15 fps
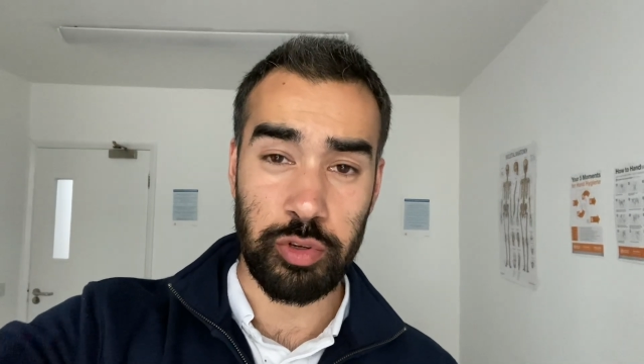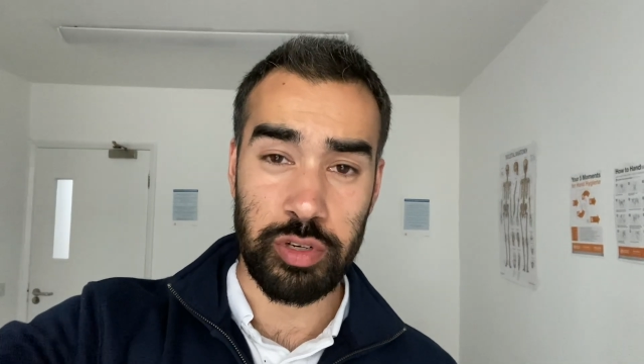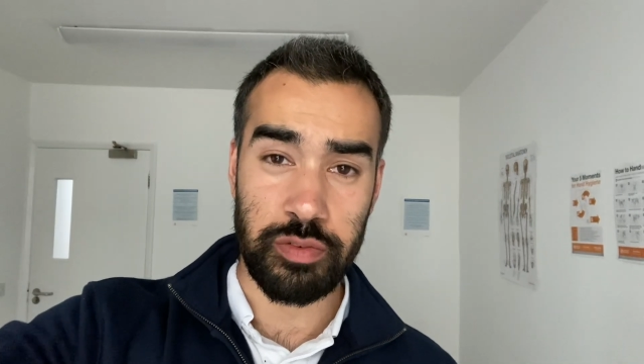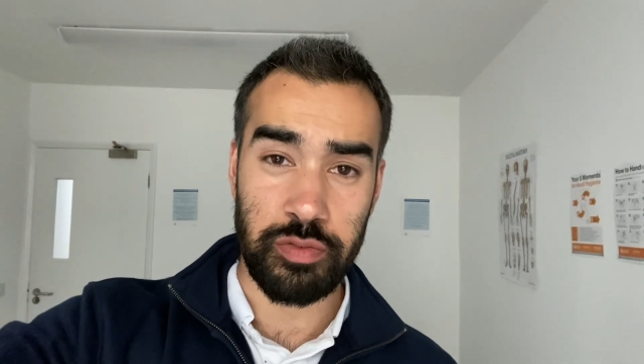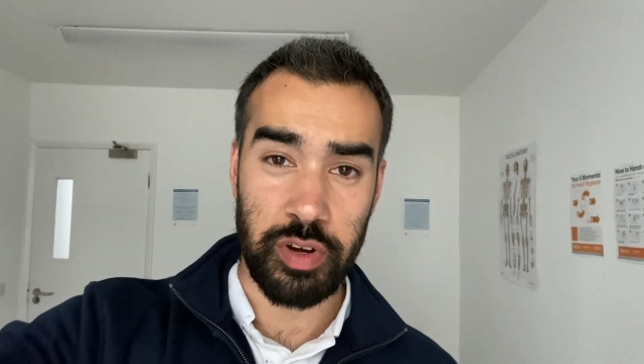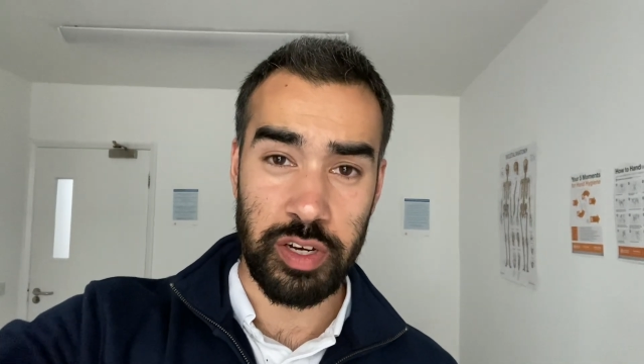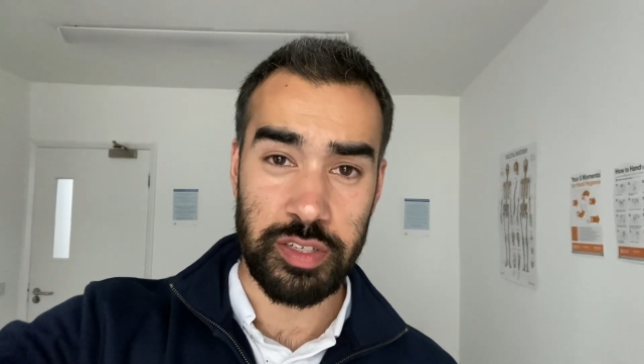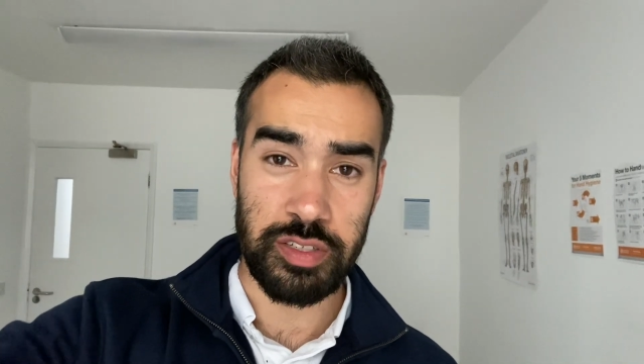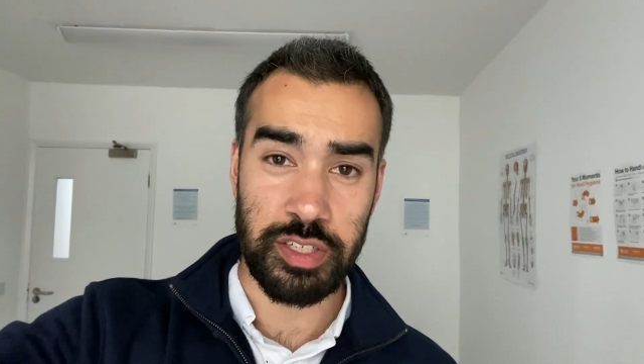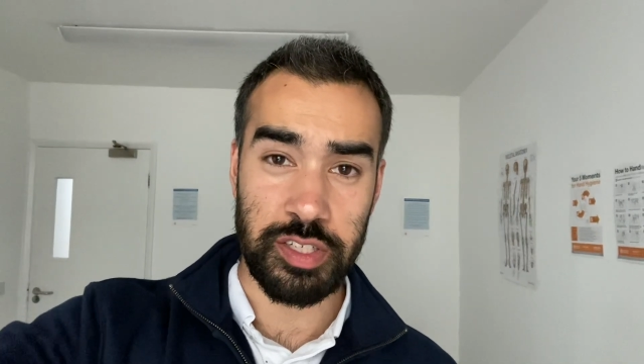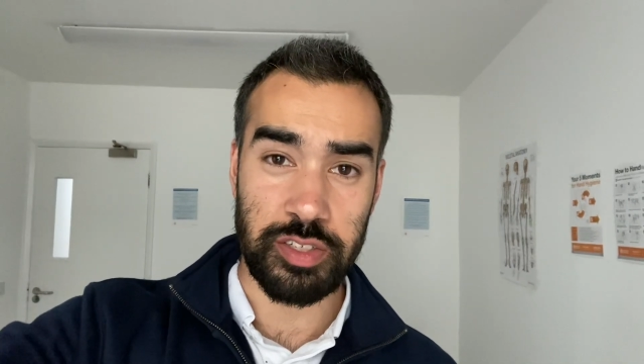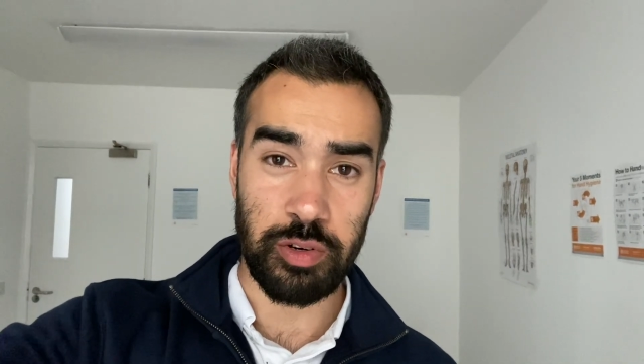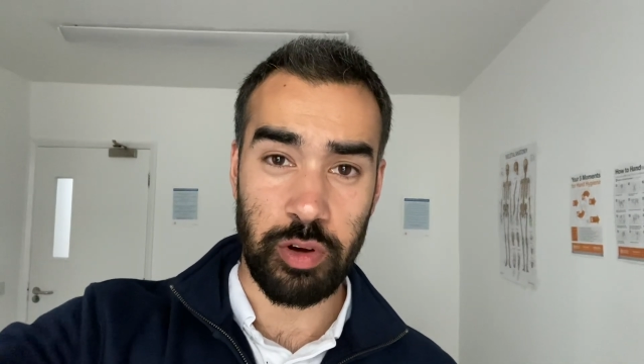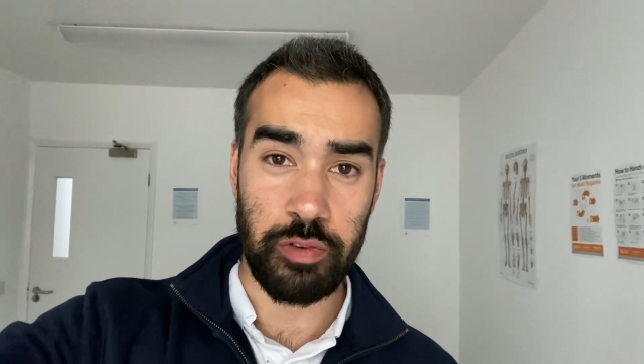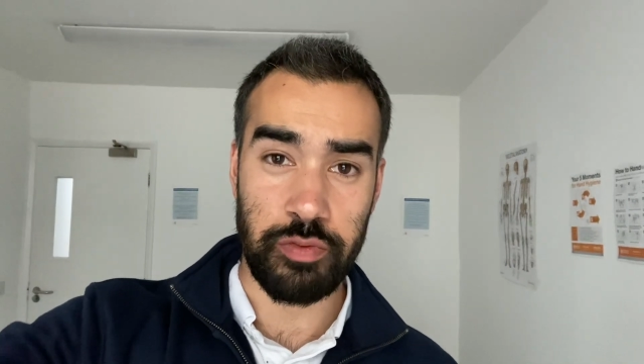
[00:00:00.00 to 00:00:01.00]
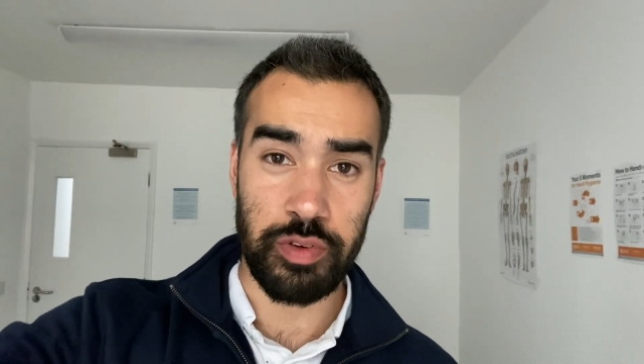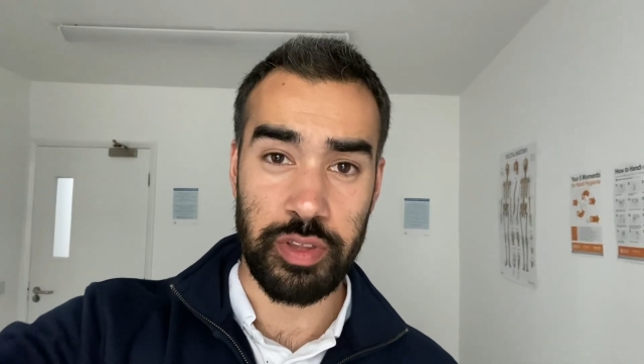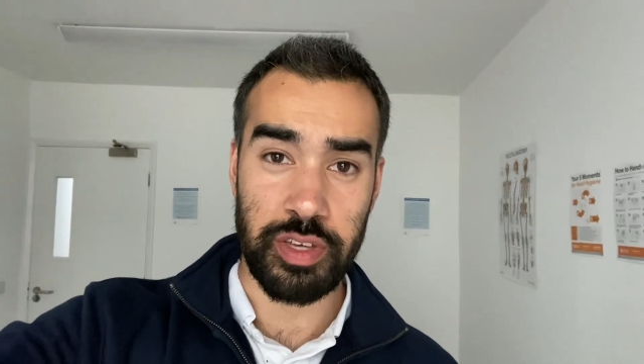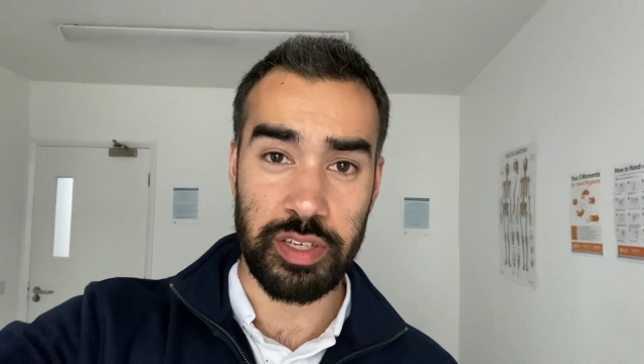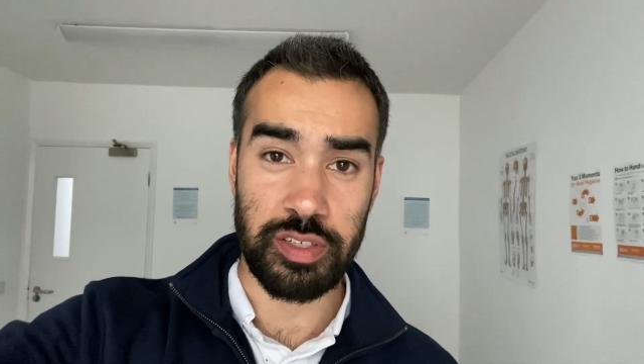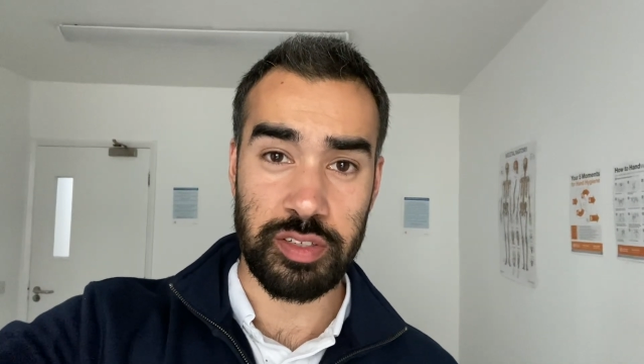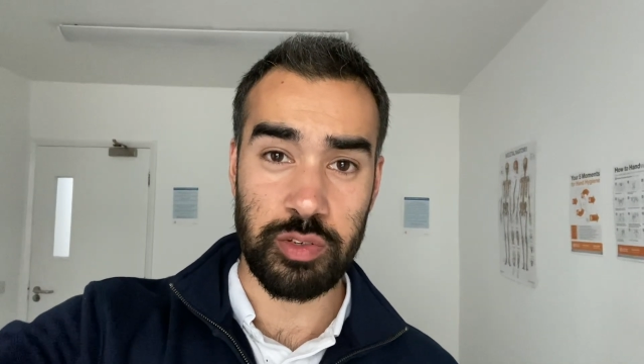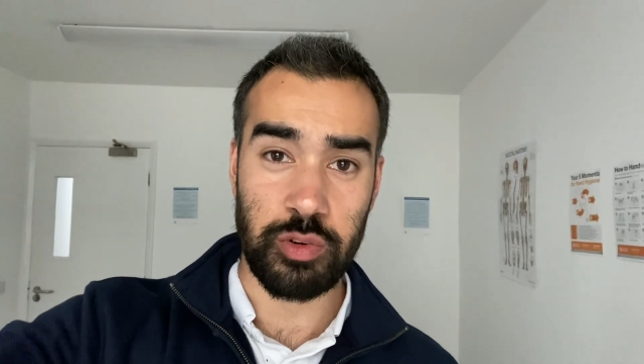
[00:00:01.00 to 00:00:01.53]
universities offer these